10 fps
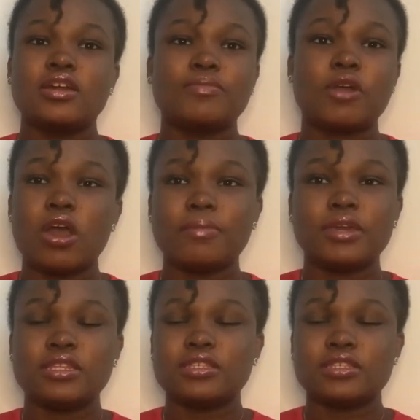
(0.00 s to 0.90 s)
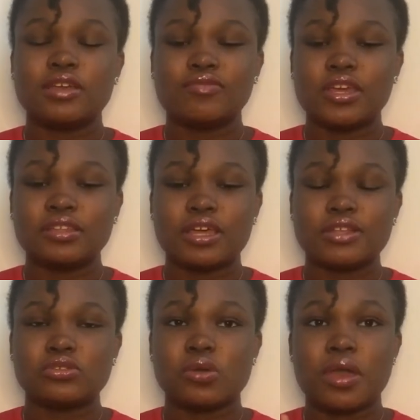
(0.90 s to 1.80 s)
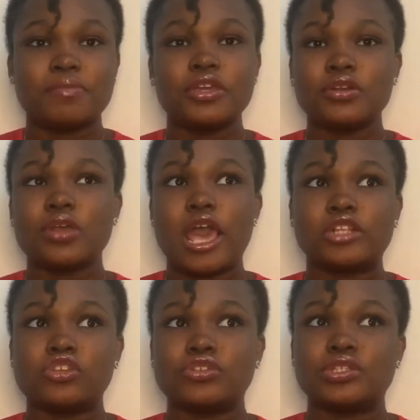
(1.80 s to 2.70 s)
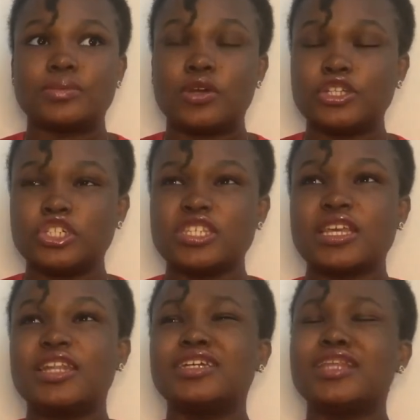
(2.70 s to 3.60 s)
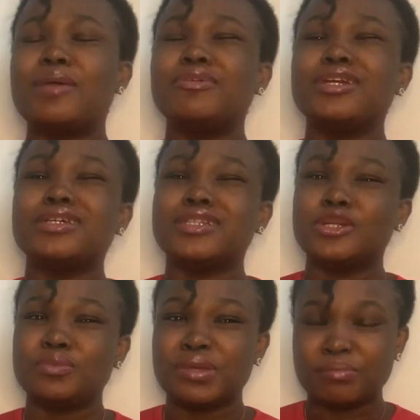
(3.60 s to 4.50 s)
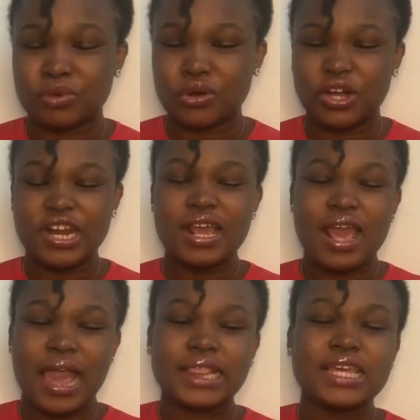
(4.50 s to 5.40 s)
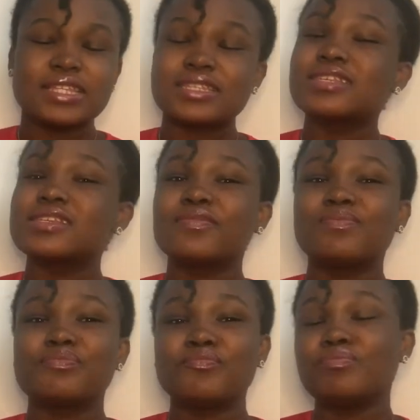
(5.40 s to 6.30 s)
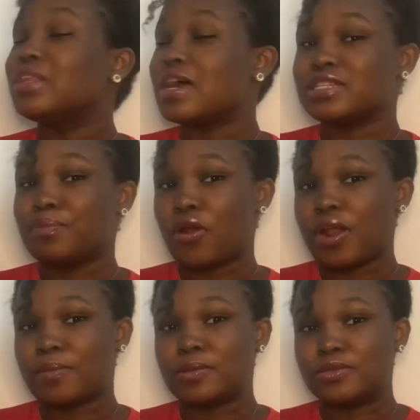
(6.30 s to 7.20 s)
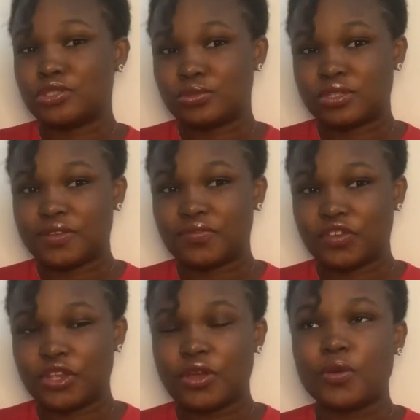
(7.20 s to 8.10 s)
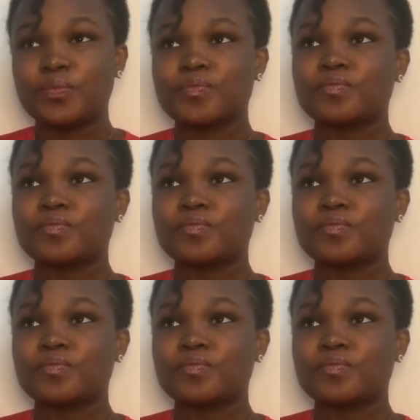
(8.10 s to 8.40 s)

comments and stuff like that. So I'm here to answer some questions and elaborate a little bit more. I think this is the last part I'm going to be doing to this video.